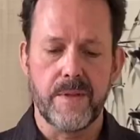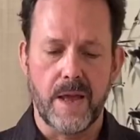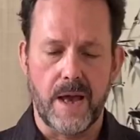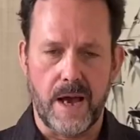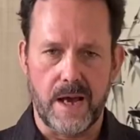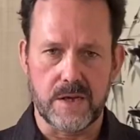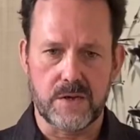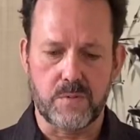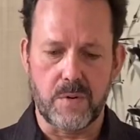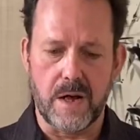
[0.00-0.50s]

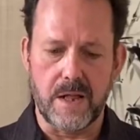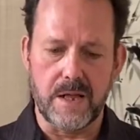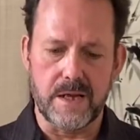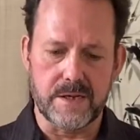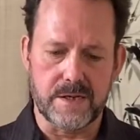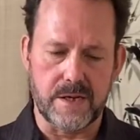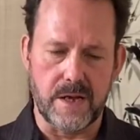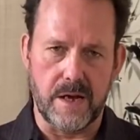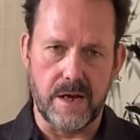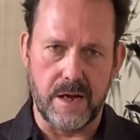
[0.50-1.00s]
as well
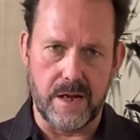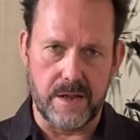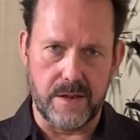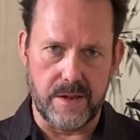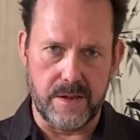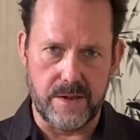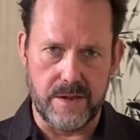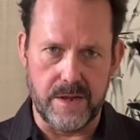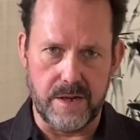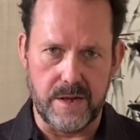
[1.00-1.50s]
as
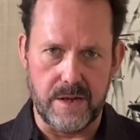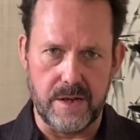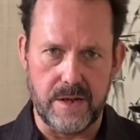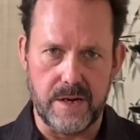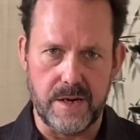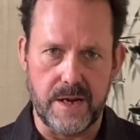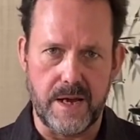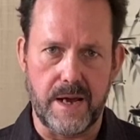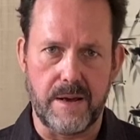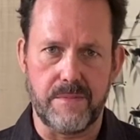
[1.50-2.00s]
the
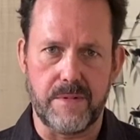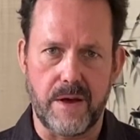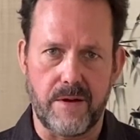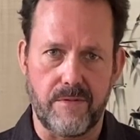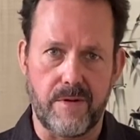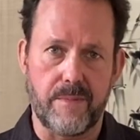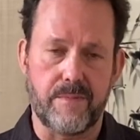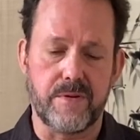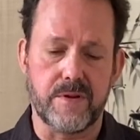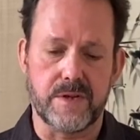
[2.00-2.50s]
name that
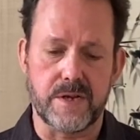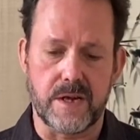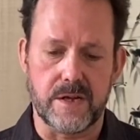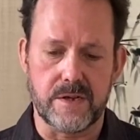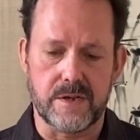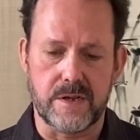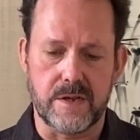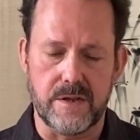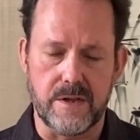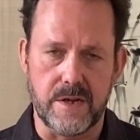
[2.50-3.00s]

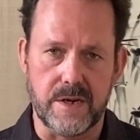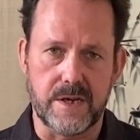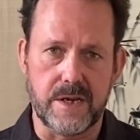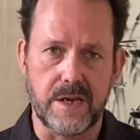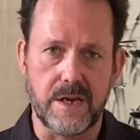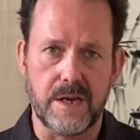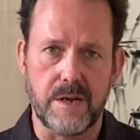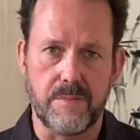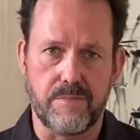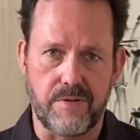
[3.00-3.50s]
represents the
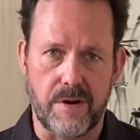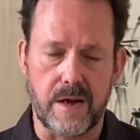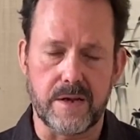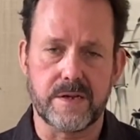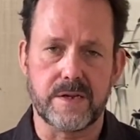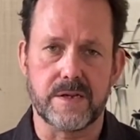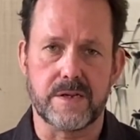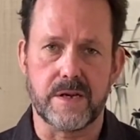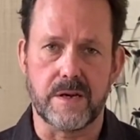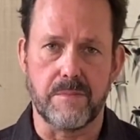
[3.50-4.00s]
tea
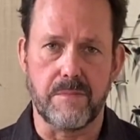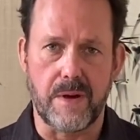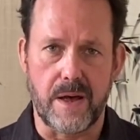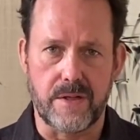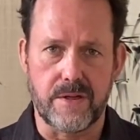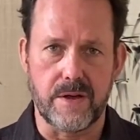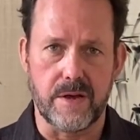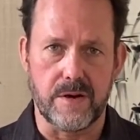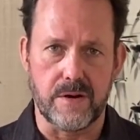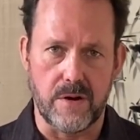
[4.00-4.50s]
processing
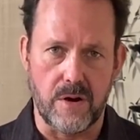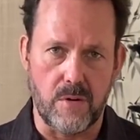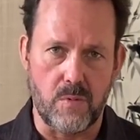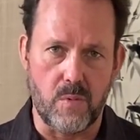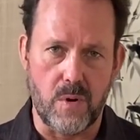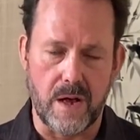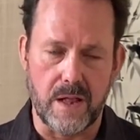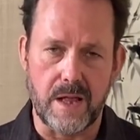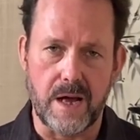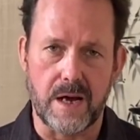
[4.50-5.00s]
method, a
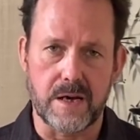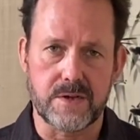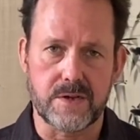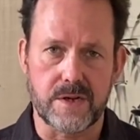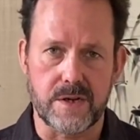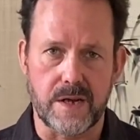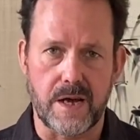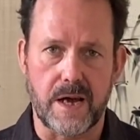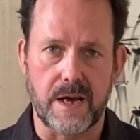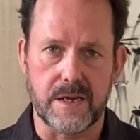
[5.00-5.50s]

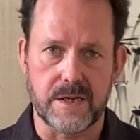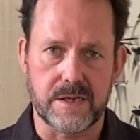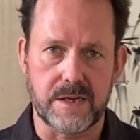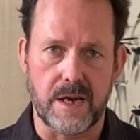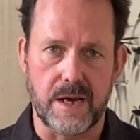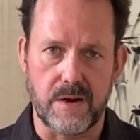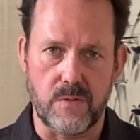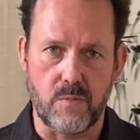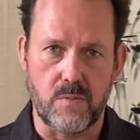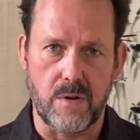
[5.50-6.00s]
well-oxidized
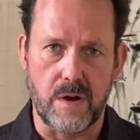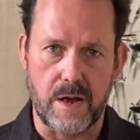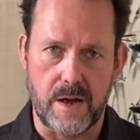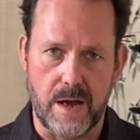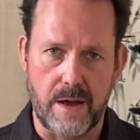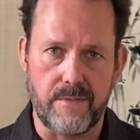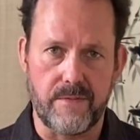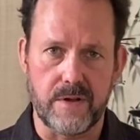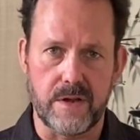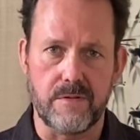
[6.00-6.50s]
and
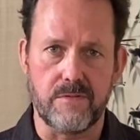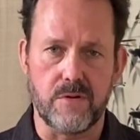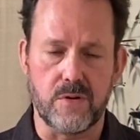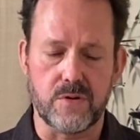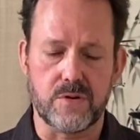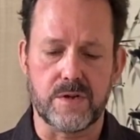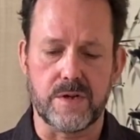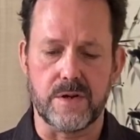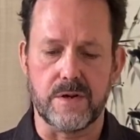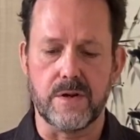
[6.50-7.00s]
heavily
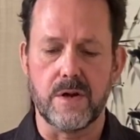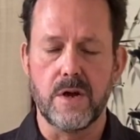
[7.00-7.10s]
roasted